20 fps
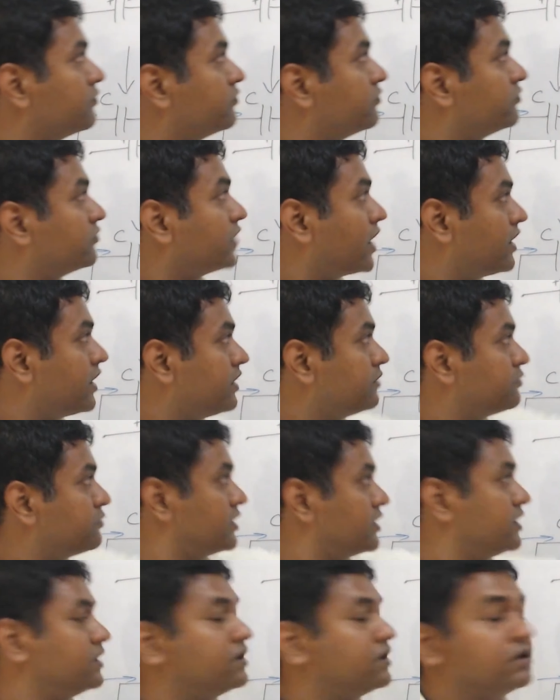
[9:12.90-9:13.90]
I am
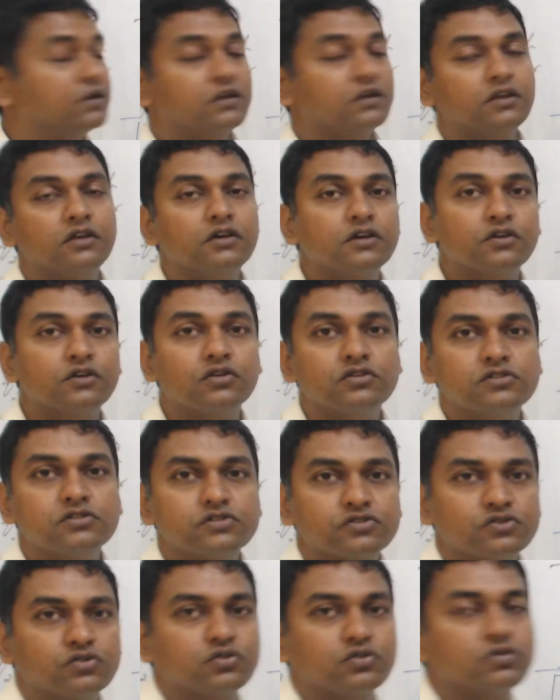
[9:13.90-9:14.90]
writing here
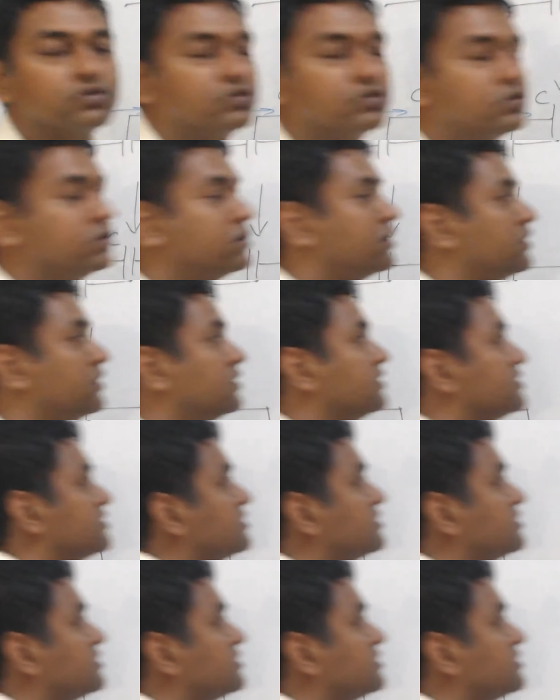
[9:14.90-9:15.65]
also that this is